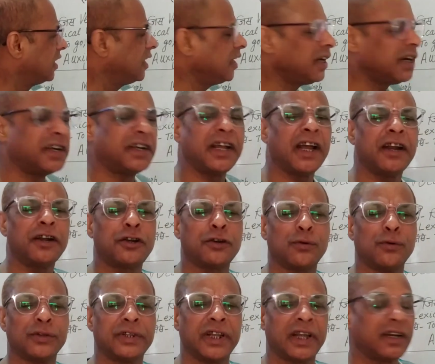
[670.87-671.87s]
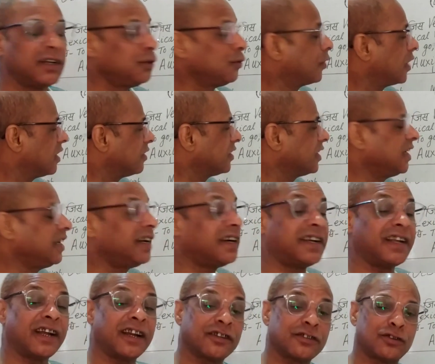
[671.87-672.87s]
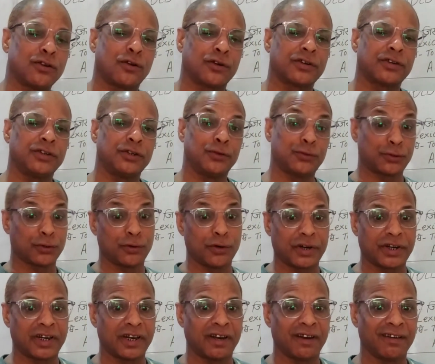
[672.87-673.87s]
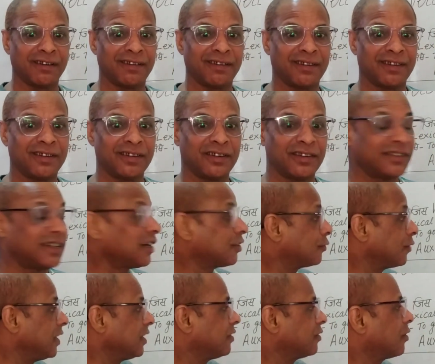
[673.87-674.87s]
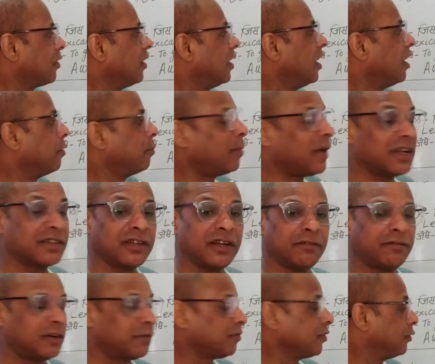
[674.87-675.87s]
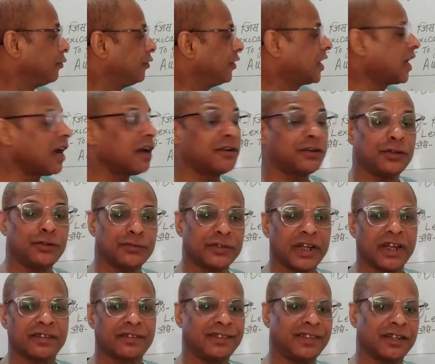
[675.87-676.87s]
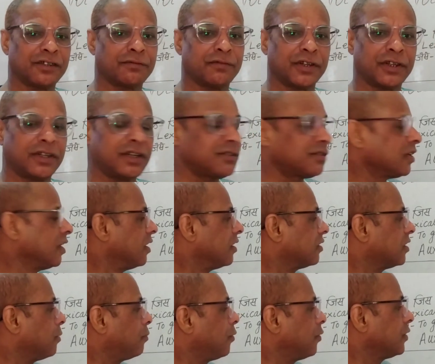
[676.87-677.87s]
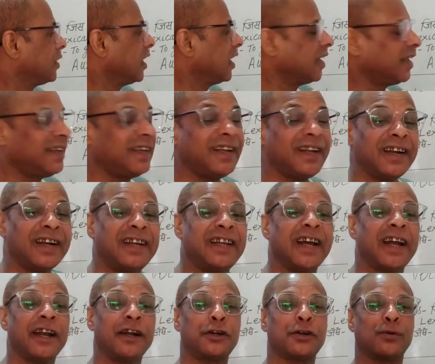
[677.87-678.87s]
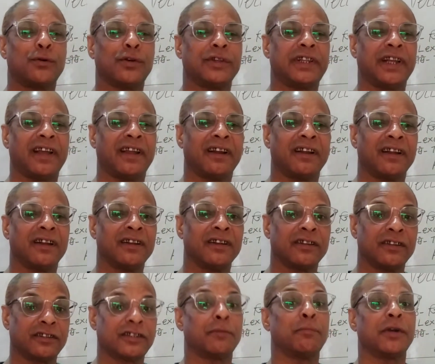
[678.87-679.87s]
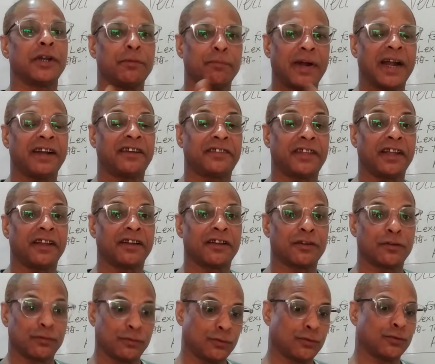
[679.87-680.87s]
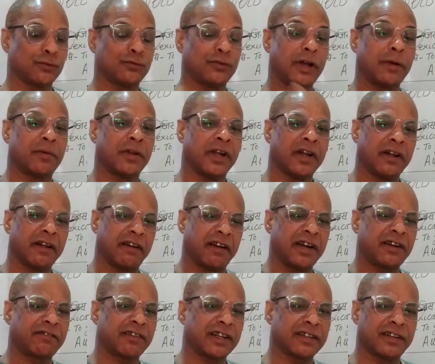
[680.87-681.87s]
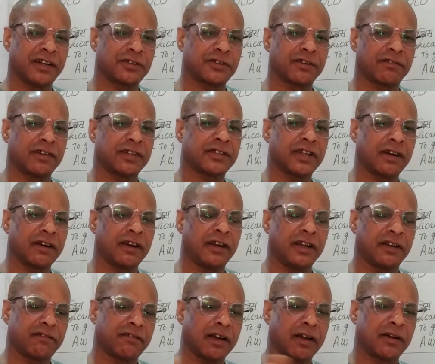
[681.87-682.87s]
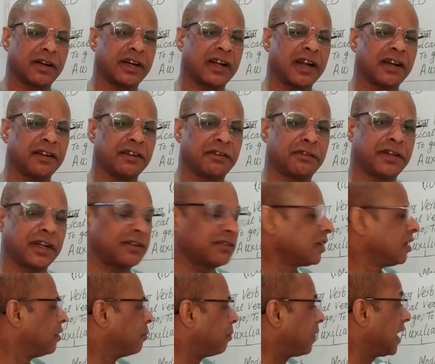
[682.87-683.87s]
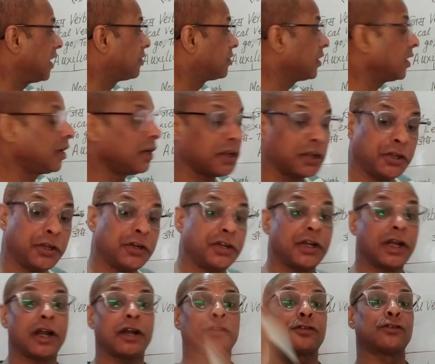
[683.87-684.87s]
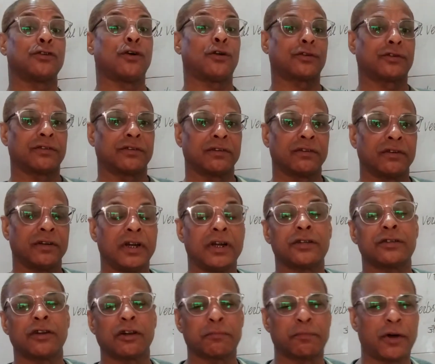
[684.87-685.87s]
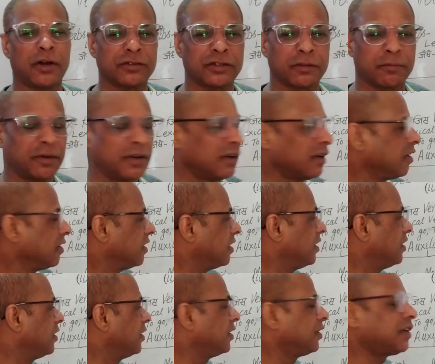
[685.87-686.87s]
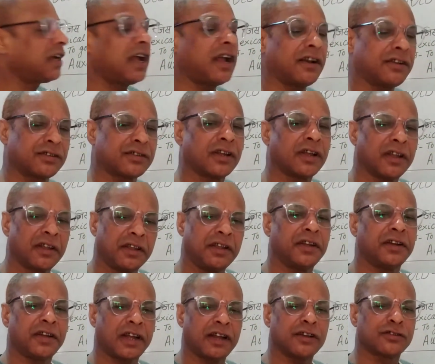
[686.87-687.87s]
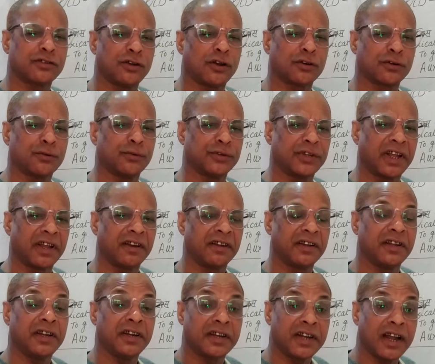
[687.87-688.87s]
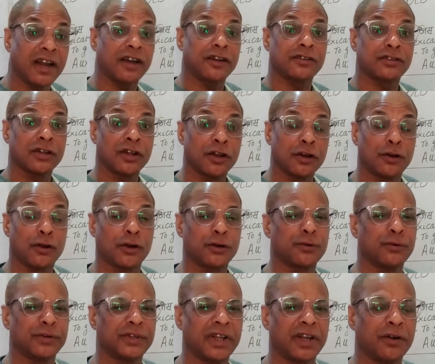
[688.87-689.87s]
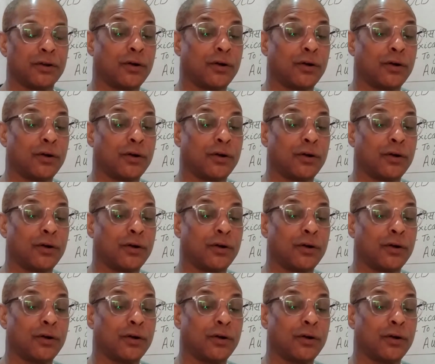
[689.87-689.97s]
He daren't go there. You can't say he dares not. You should not. That's why it's called marginal verb. You can't use SES with this. Suppose he daren't go there. Somebody might think, those who have read translation recently regarding tense might say he dares not. It's not possible. He dares not go there. He dares not go there.